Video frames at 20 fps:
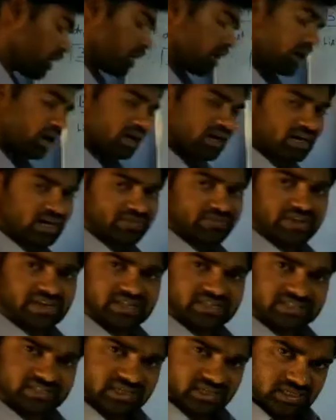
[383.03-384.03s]
Already we
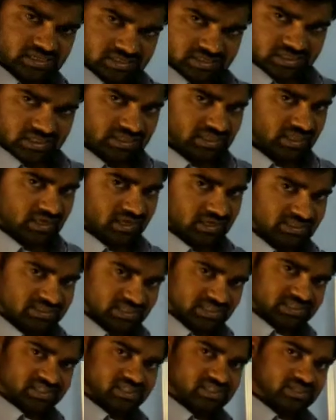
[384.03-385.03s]
discussed in the last
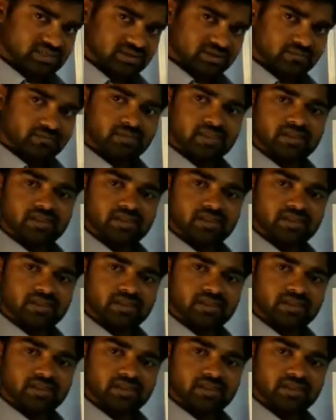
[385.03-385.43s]
session.